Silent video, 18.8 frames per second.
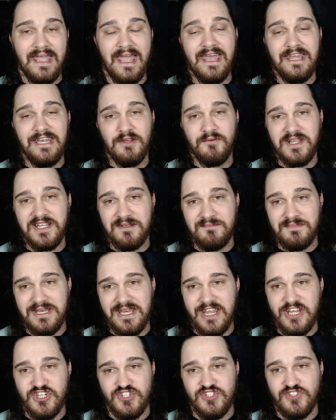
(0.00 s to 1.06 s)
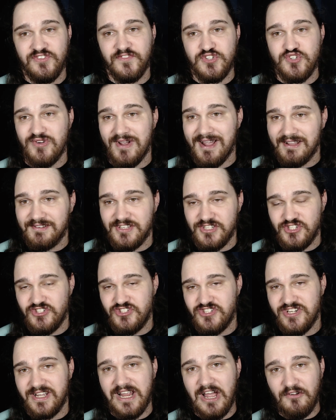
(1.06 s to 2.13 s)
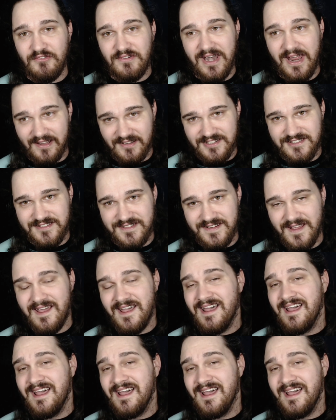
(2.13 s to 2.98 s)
Any recommendations for tracks I should check out next?